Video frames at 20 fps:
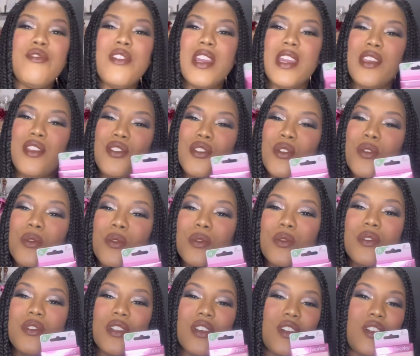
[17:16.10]
really
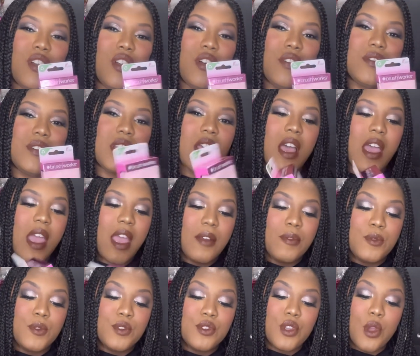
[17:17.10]
use the cloths. I
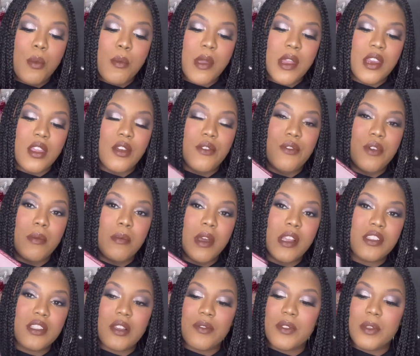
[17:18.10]
have so many of them. I
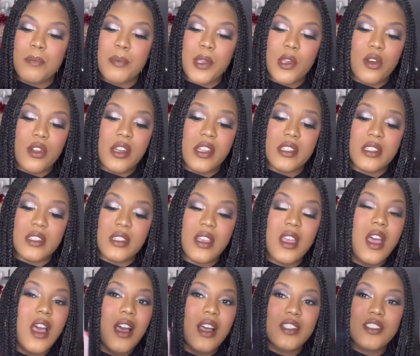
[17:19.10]
just have to be honest.
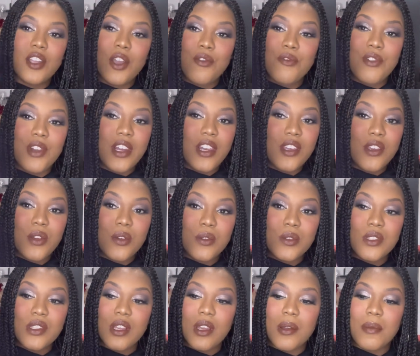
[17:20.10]
I don't really
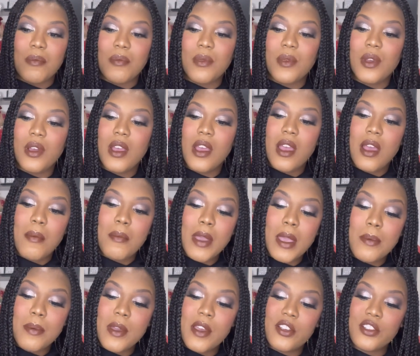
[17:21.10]
use them.
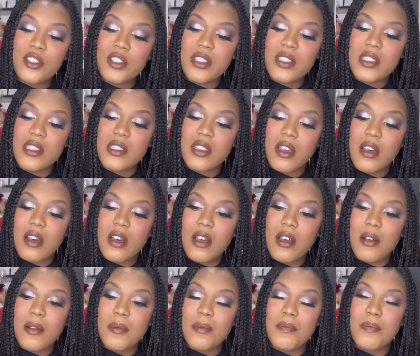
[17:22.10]
Maybe I should
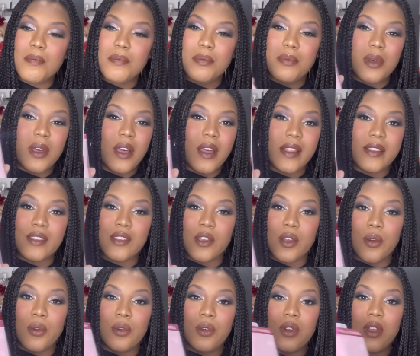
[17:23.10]
start, but I
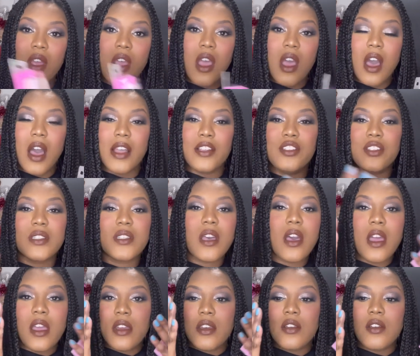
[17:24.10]
don't. I just
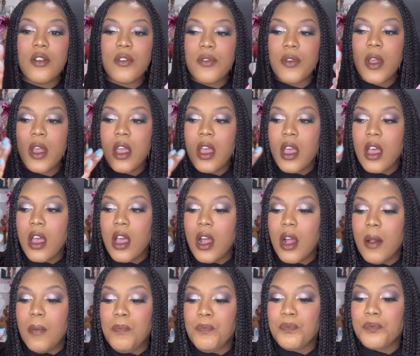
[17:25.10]
kind of
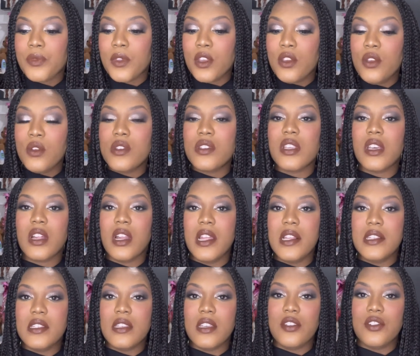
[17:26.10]
um, use a
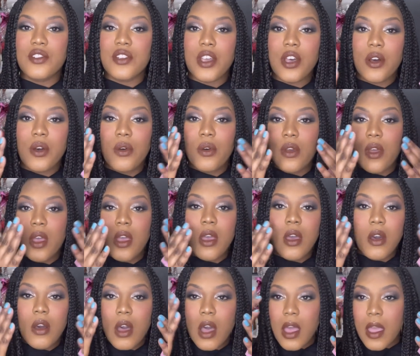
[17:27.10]
cleansing gel,
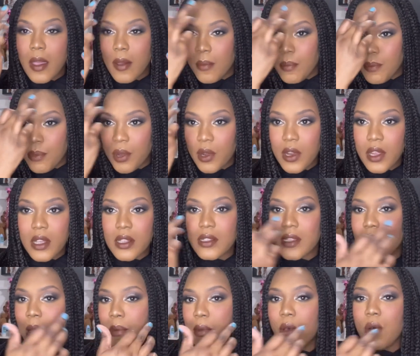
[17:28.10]
I pull it,
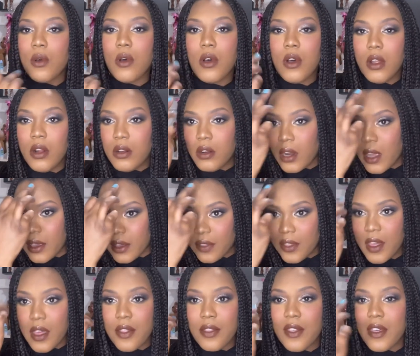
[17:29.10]
dab it on like
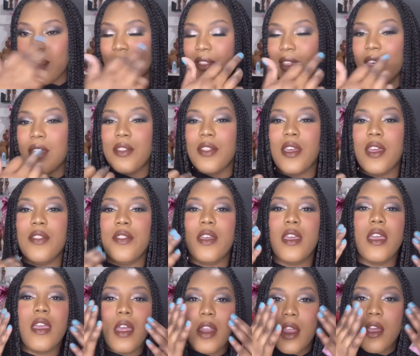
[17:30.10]
there, there, there, there, and
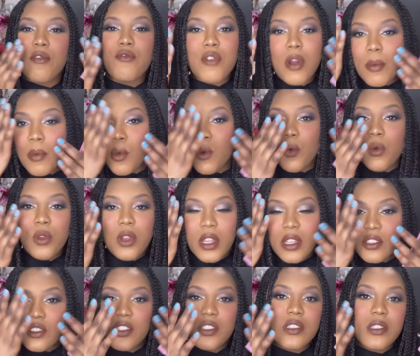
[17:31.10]
there, and I rub it all
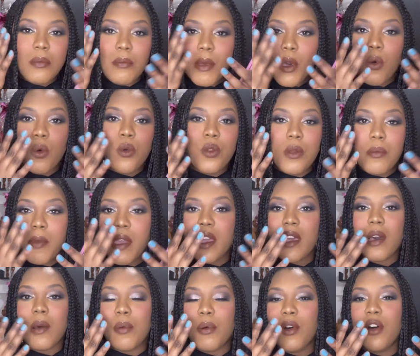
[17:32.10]
in just to melt all the
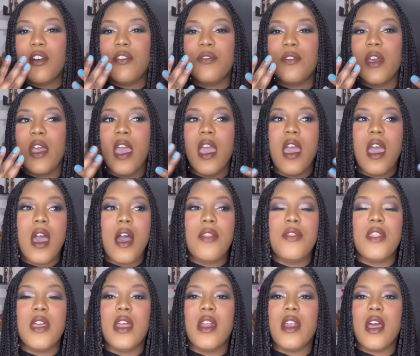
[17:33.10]
makeup off.
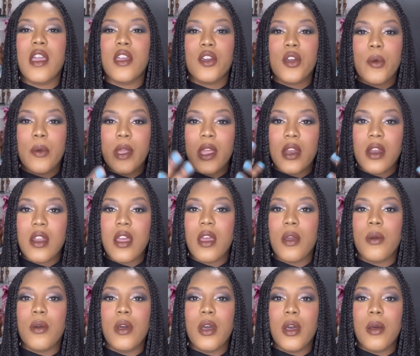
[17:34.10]
And then I go in
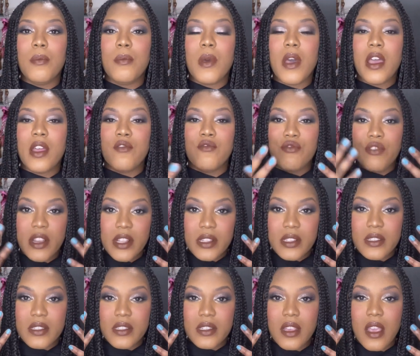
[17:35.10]
um, and
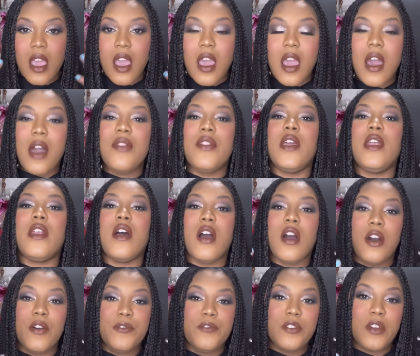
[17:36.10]
rinse. And then
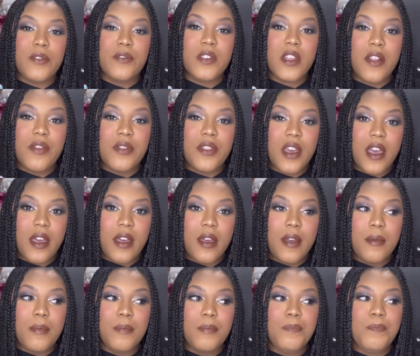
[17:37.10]
after I've done that,